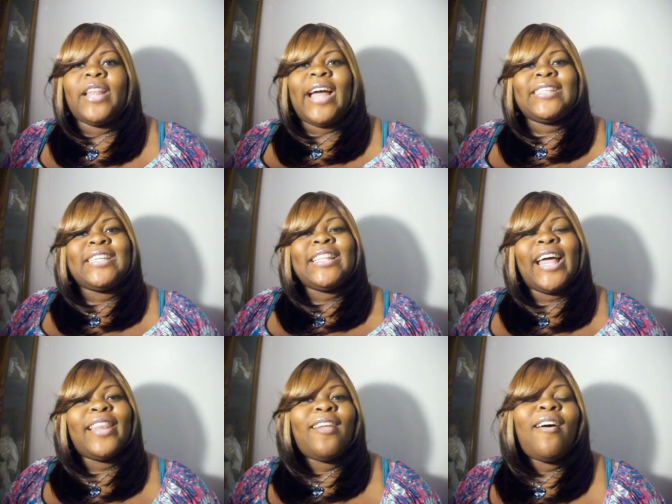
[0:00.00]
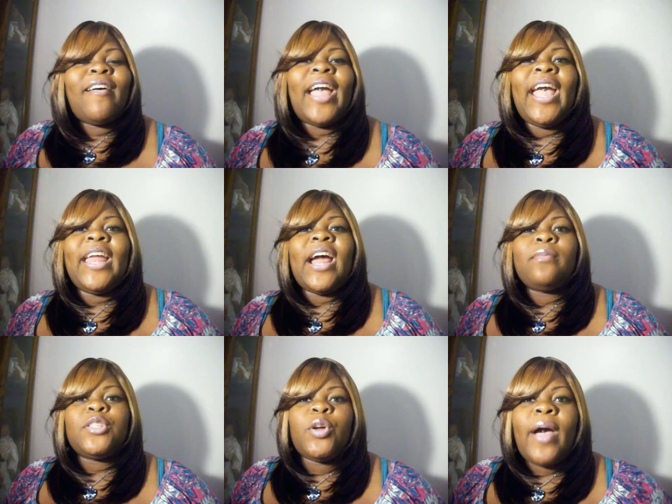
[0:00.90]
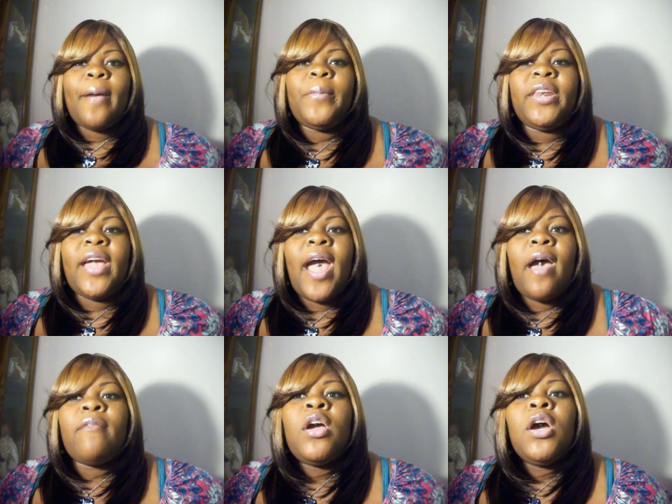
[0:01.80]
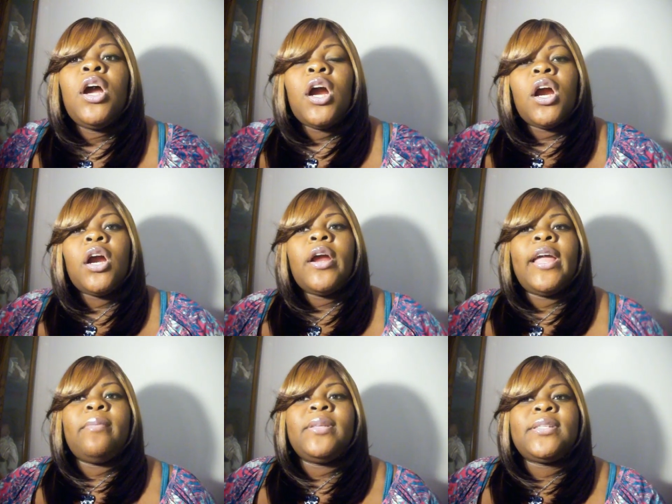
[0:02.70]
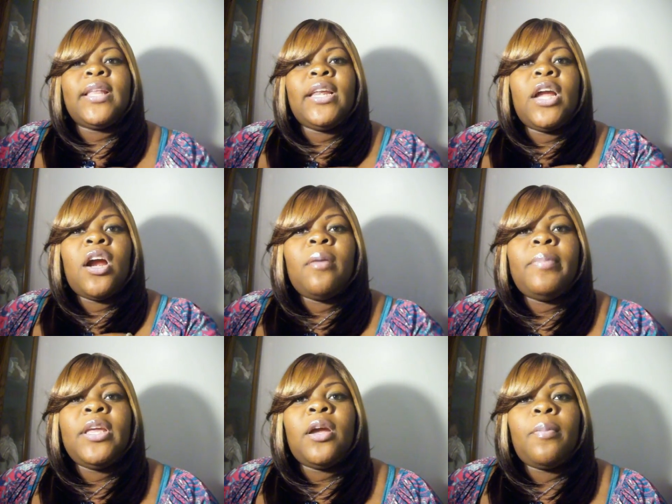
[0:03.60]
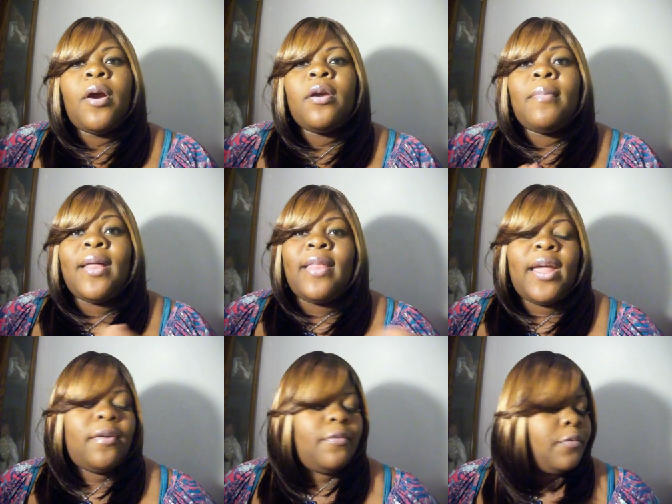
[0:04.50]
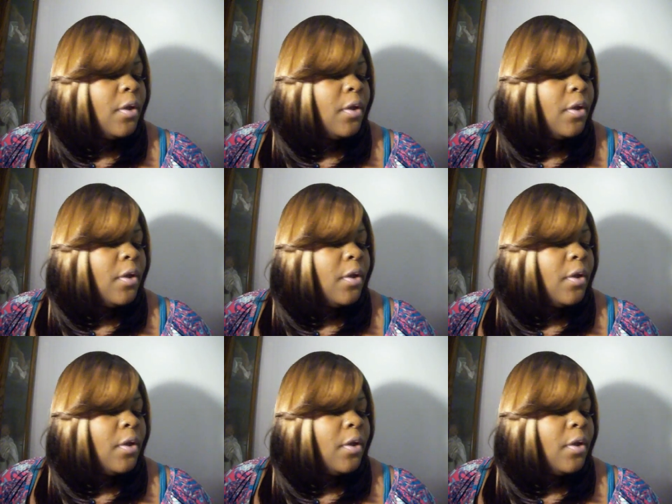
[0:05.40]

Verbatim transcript: lasted that long, and I'm so happy to have her and this lady R&B a part of my life.